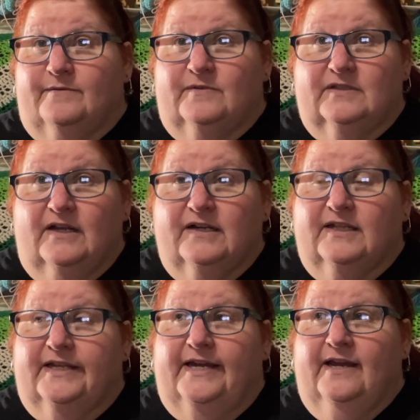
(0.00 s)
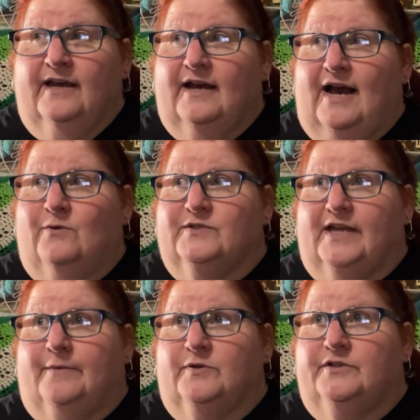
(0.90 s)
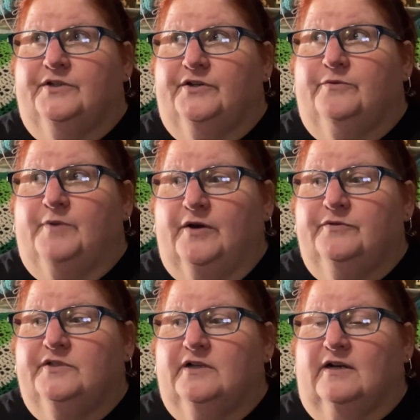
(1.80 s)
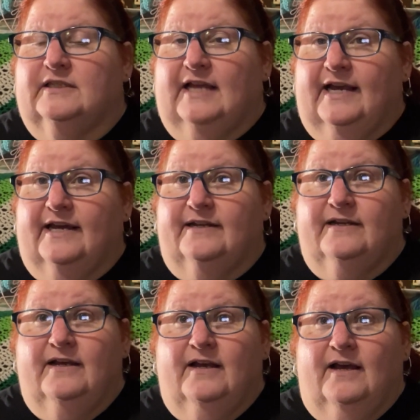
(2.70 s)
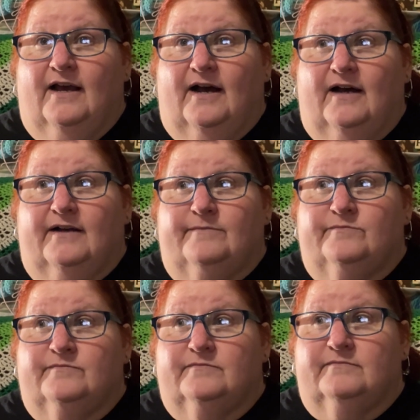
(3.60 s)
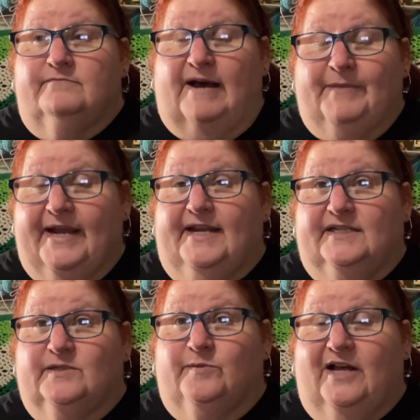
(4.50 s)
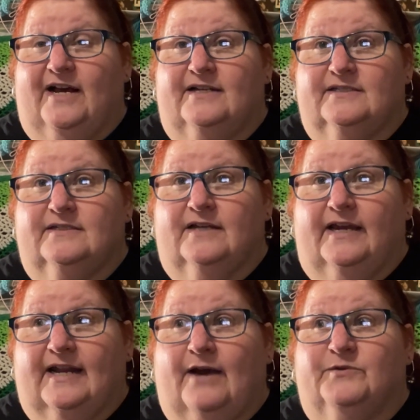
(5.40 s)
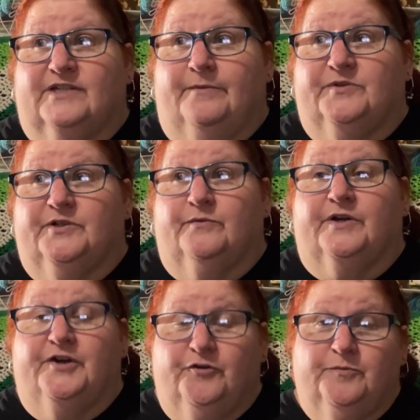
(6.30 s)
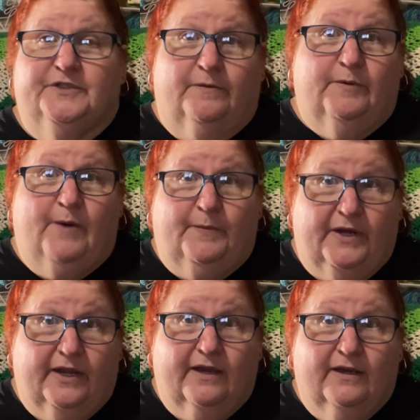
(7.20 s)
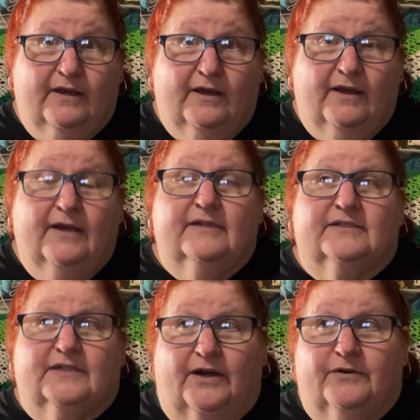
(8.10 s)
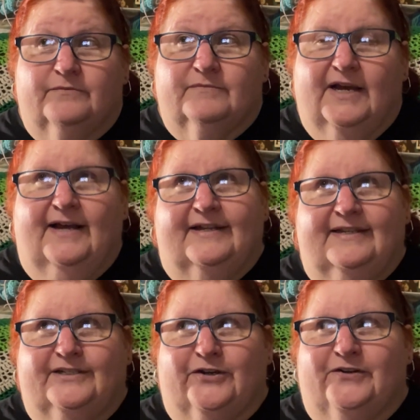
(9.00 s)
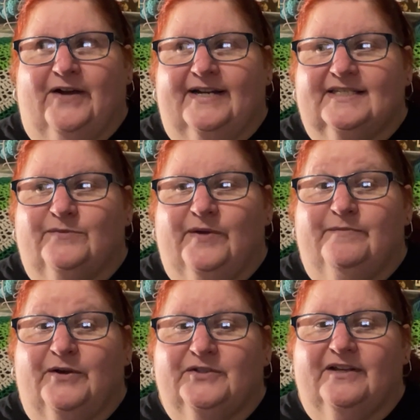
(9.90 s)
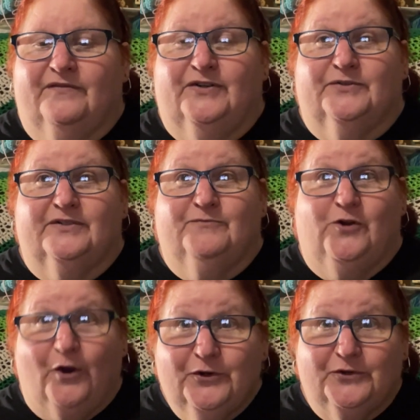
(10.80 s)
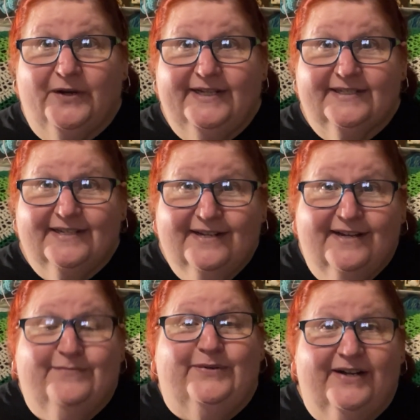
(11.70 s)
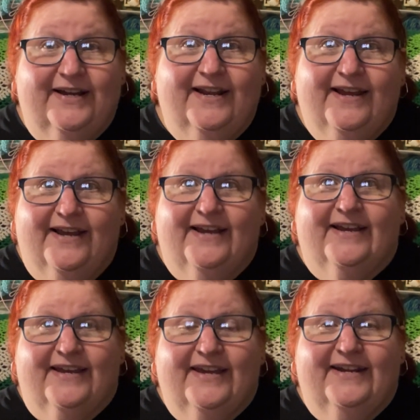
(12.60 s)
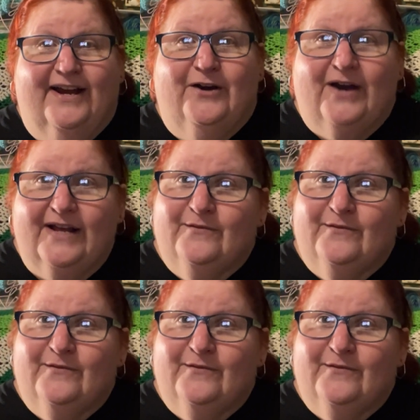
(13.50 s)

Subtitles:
luckily, I was able to post online my painting supplies. And I was able to recoup some of my money. So, I did turn around and spend most of it on groceries. But, you know, I